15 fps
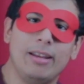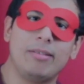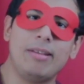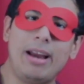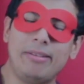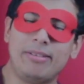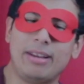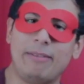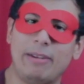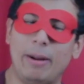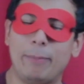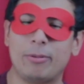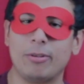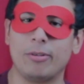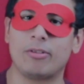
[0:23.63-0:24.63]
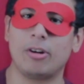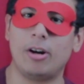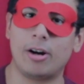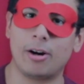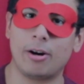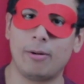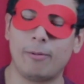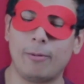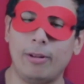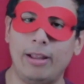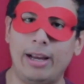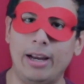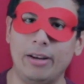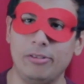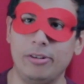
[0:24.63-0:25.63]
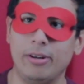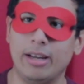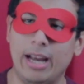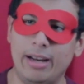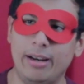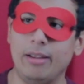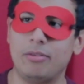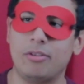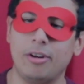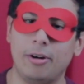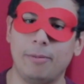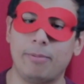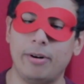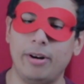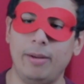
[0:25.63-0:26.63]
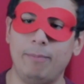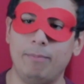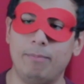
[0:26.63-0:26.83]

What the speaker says: nice to have an episode Stargirl relax. You know, again, it's still pretty